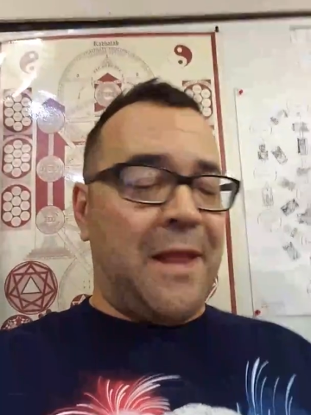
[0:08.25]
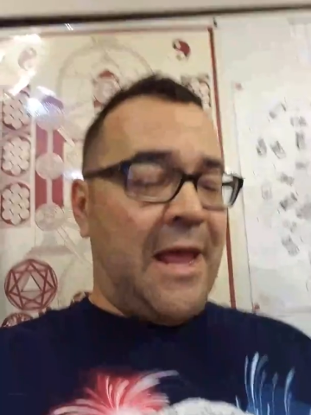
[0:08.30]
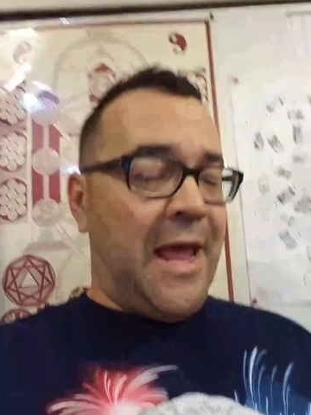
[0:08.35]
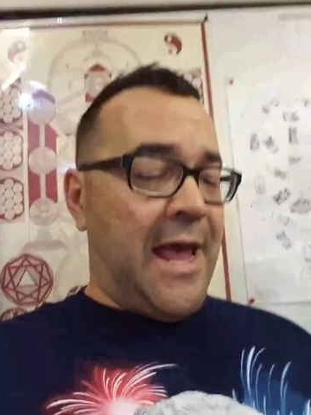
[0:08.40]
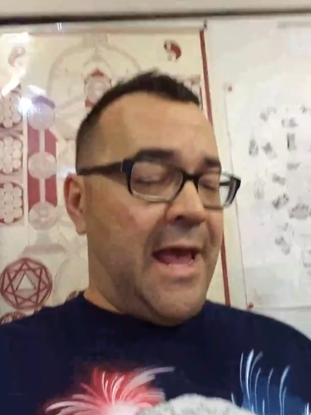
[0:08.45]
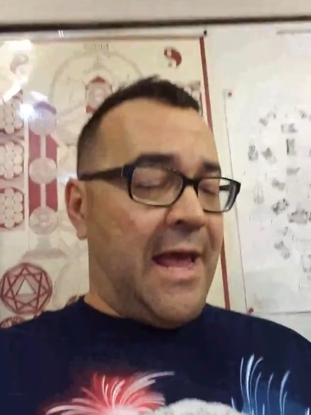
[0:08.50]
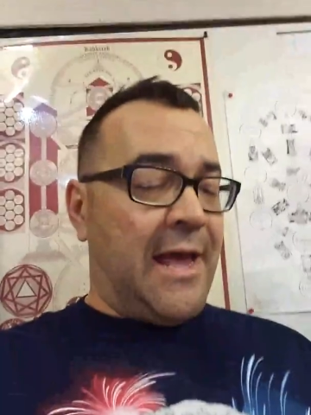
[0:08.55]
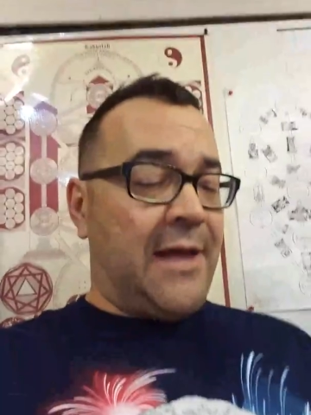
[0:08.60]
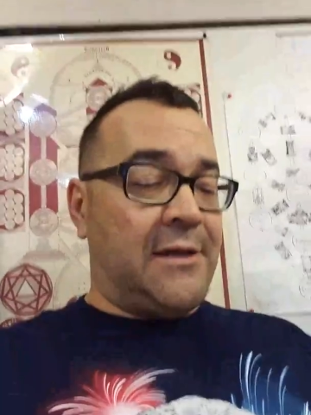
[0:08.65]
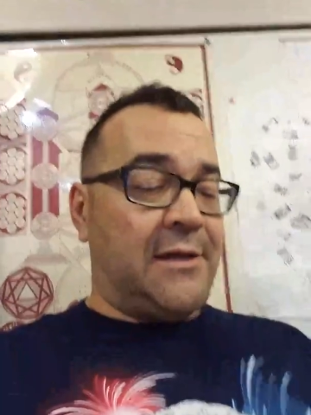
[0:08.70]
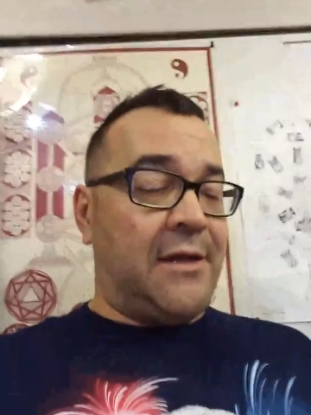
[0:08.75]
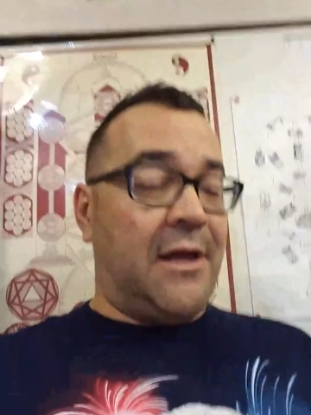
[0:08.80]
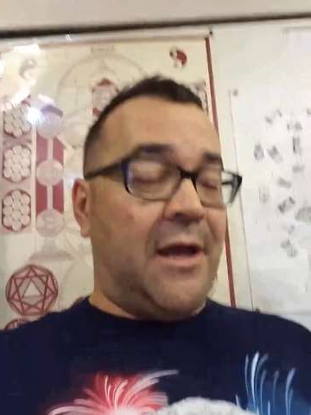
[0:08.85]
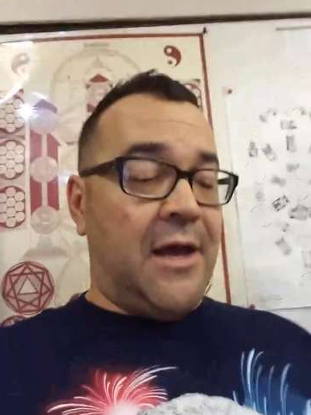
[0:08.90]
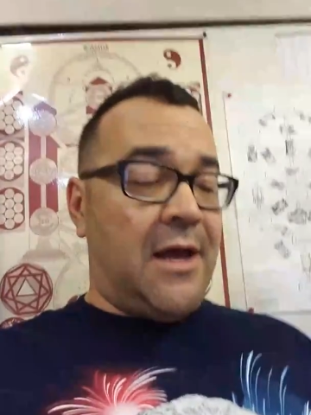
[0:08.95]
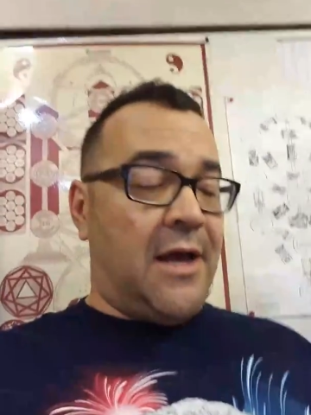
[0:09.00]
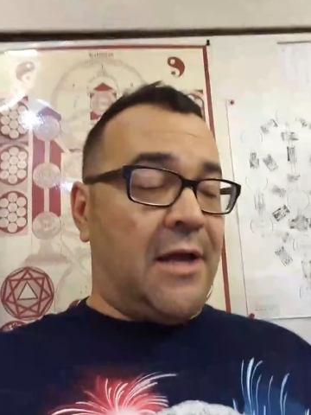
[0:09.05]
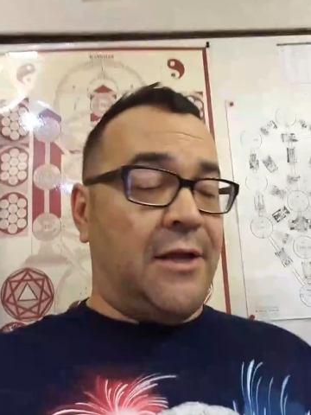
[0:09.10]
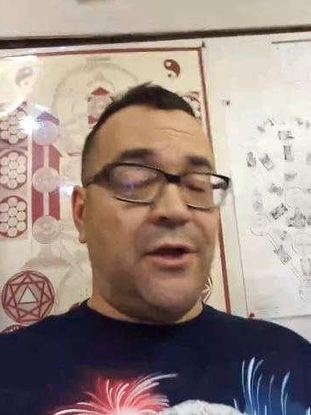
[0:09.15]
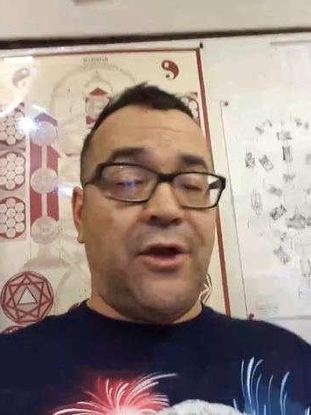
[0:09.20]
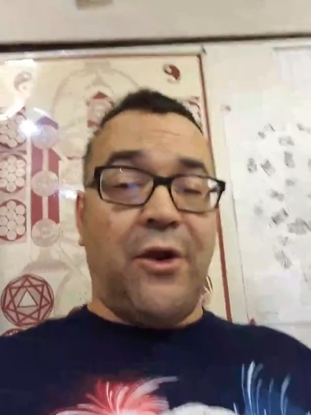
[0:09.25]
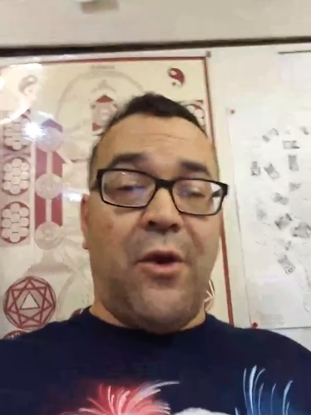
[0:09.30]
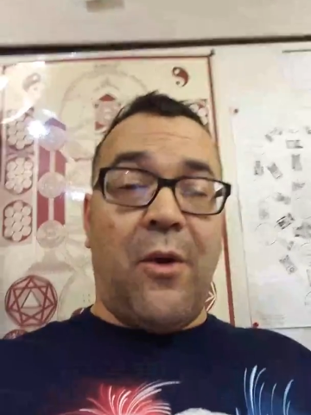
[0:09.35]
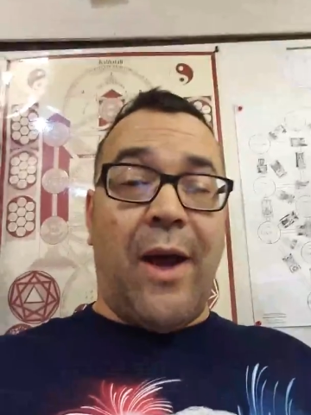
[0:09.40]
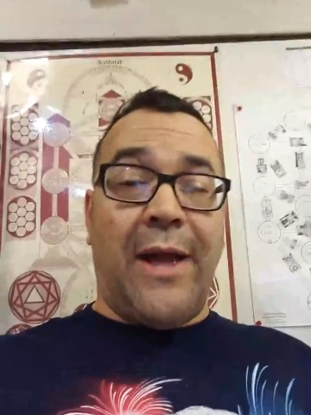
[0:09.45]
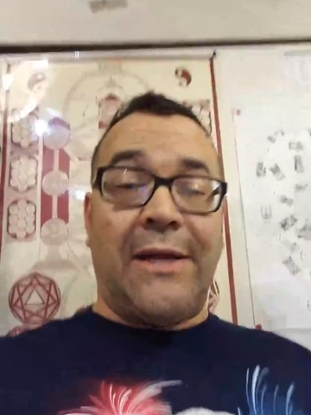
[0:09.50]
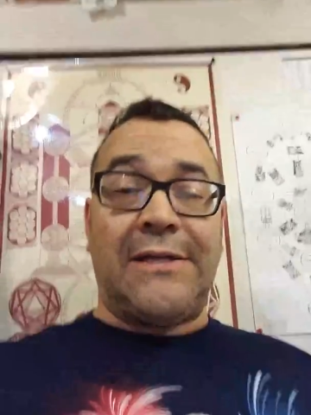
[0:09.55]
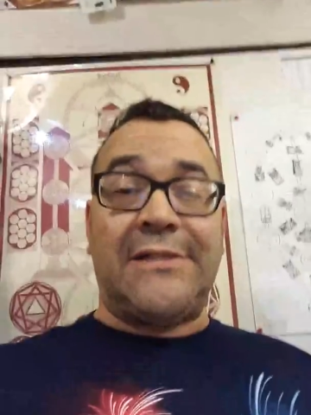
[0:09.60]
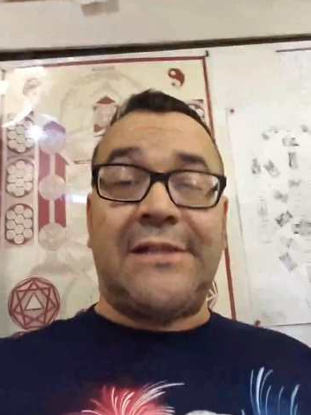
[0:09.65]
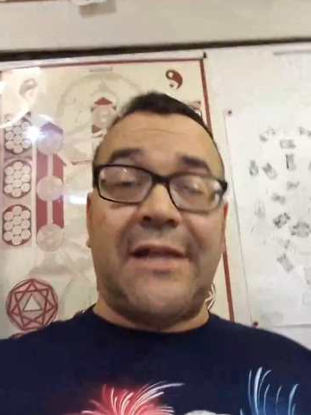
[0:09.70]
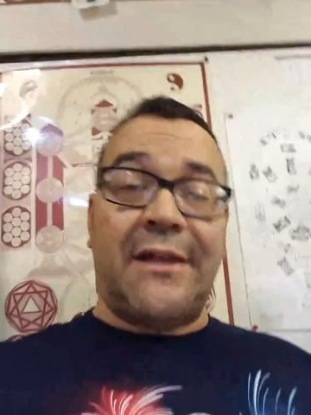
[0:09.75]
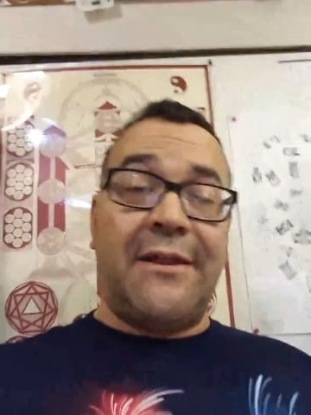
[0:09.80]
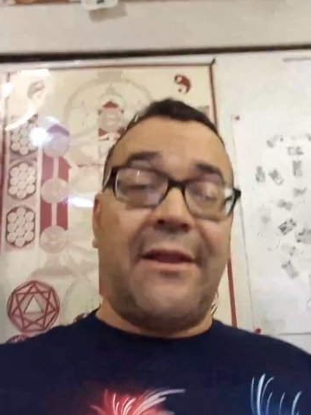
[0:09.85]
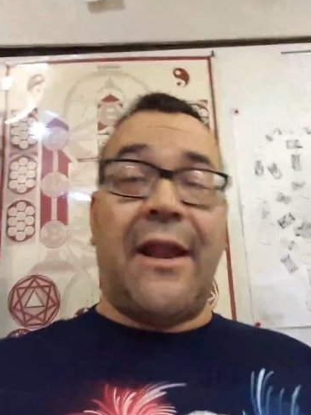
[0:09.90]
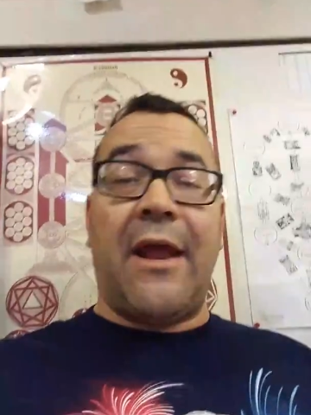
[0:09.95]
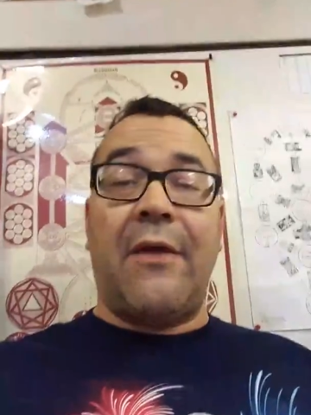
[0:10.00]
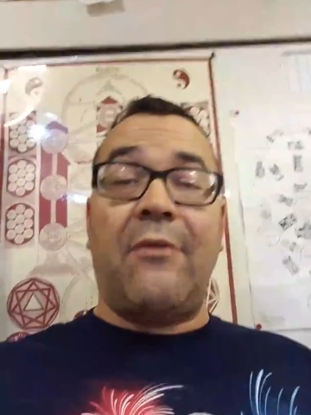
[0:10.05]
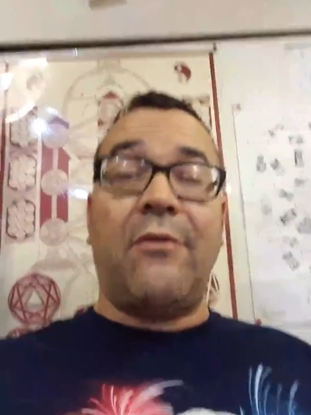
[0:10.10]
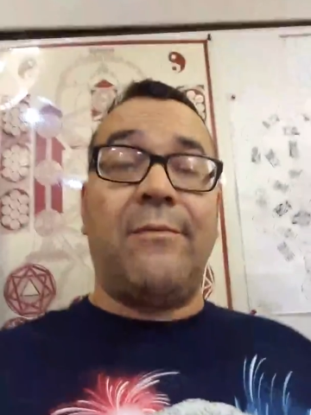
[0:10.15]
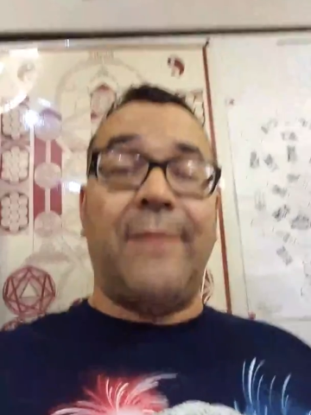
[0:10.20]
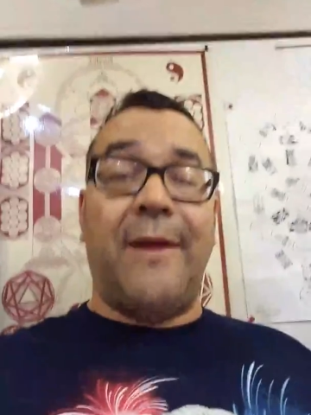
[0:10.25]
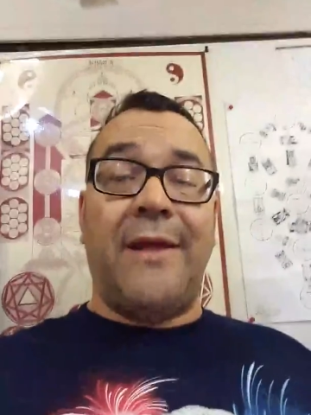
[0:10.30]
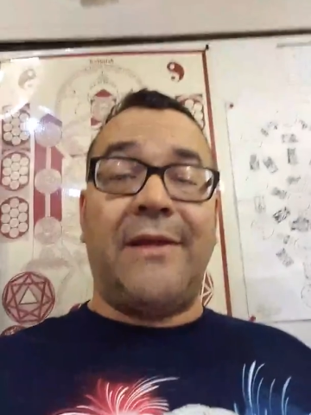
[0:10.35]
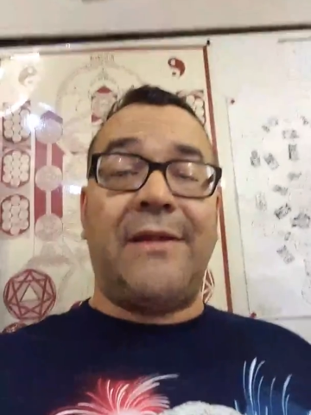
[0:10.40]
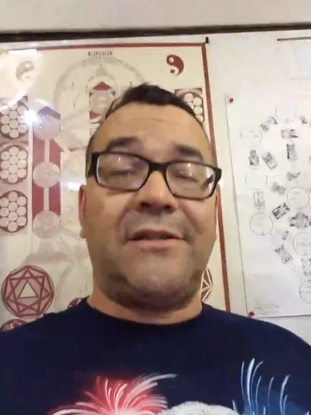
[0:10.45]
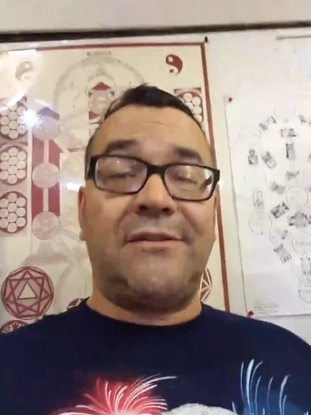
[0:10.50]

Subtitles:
And, I said that I would make